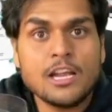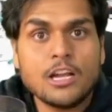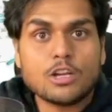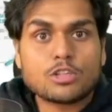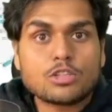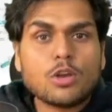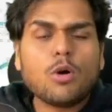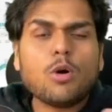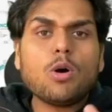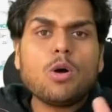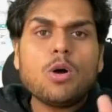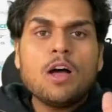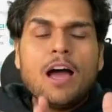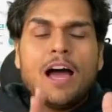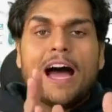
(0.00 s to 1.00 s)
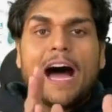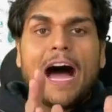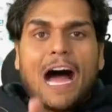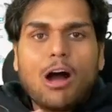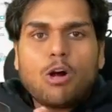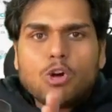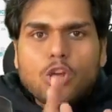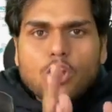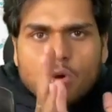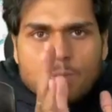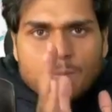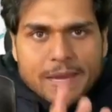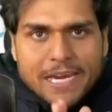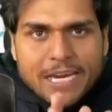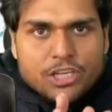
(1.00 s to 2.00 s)
So how do you
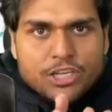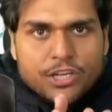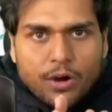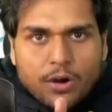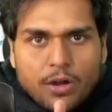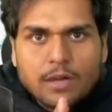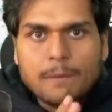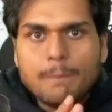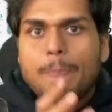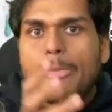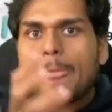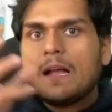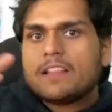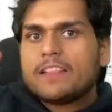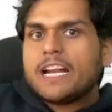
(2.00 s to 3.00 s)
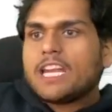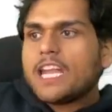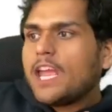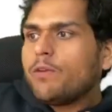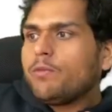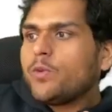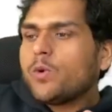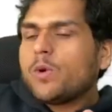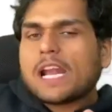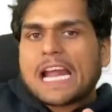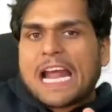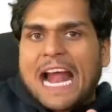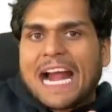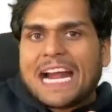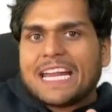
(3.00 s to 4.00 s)
make sure that if you are
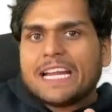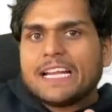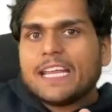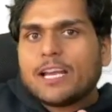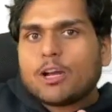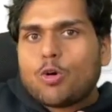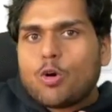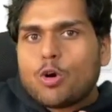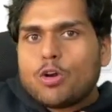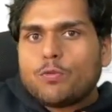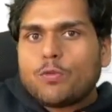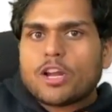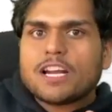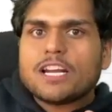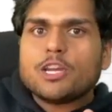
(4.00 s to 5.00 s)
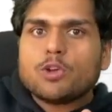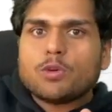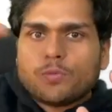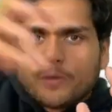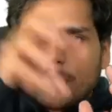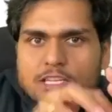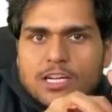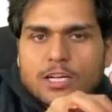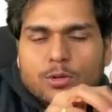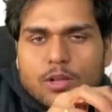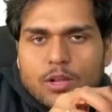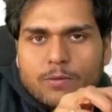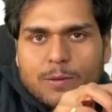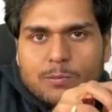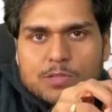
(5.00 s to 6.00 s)
adding the code for a new feature to your
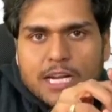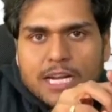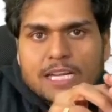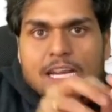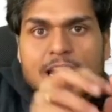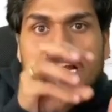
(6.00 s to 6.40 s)
website,